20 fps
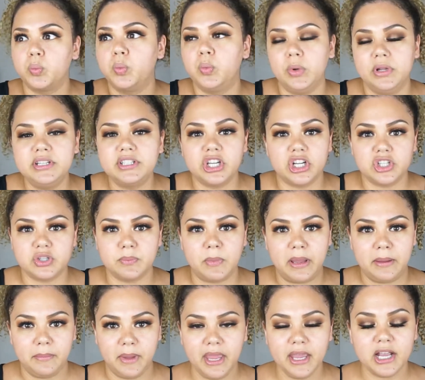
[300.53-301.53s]
retouch
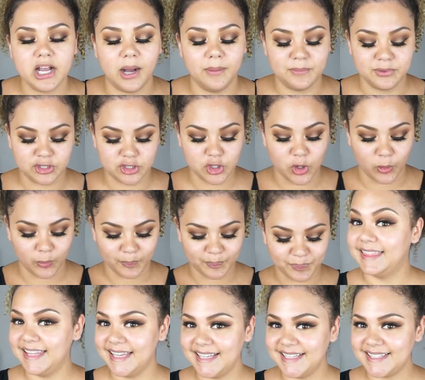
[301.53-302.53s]
my makeup. So
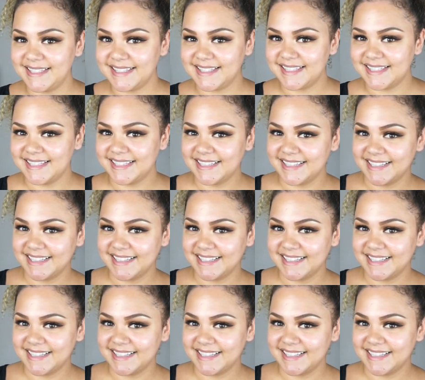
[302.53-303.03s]
this